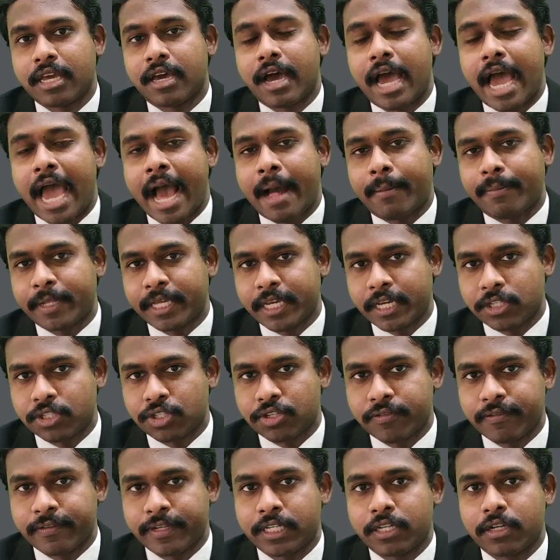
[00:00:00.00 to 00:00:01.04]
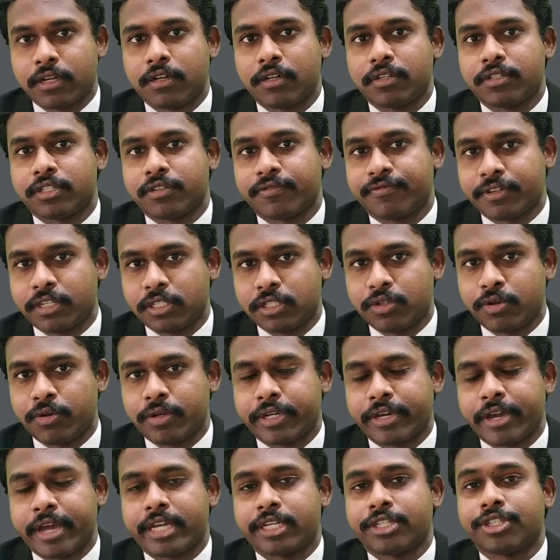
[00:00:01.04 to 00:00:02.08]
application of integrals, differential
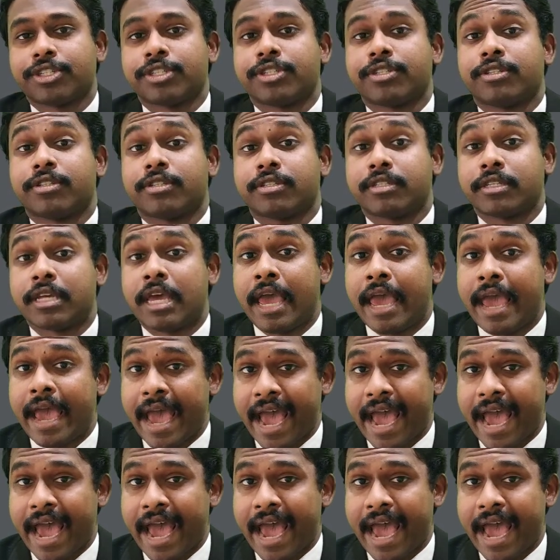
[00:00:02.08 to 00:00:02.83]
equations,